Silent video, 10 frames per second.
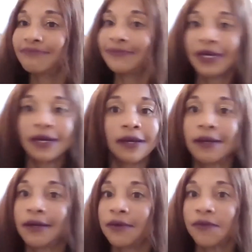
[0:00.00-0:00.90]

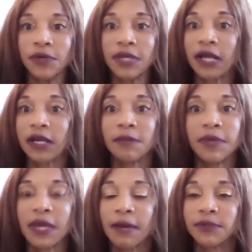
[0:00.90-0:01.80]
no, we're not going to
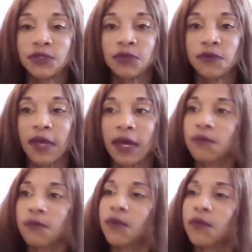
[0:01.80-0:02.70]
be able to do
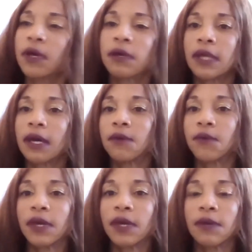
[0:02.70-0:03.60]
that. Well, now,
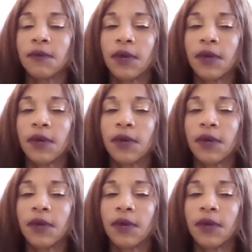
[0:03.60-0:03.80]
wait.